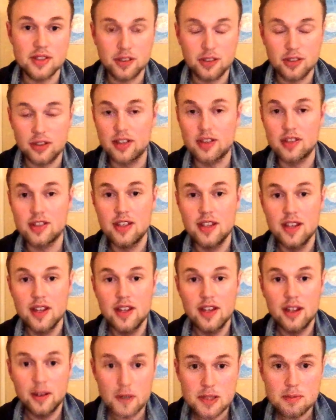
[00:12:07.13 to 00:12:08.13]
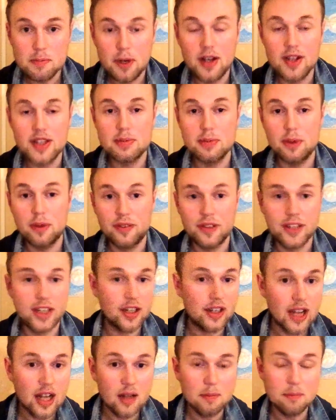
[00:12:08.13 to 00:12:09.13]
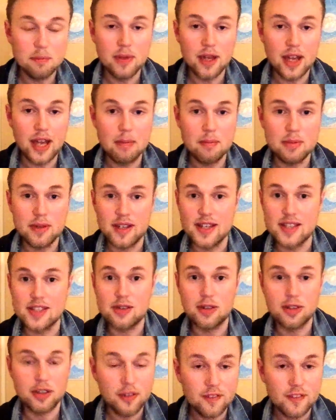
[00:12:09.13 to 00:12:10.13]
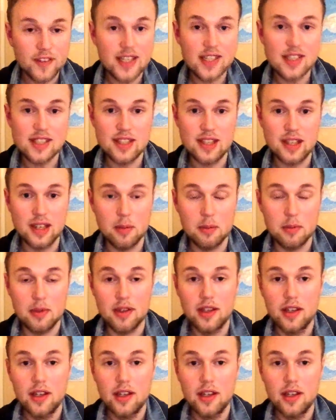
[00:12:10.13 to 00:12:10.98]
You're not responsible for their help, happiness or to fix them.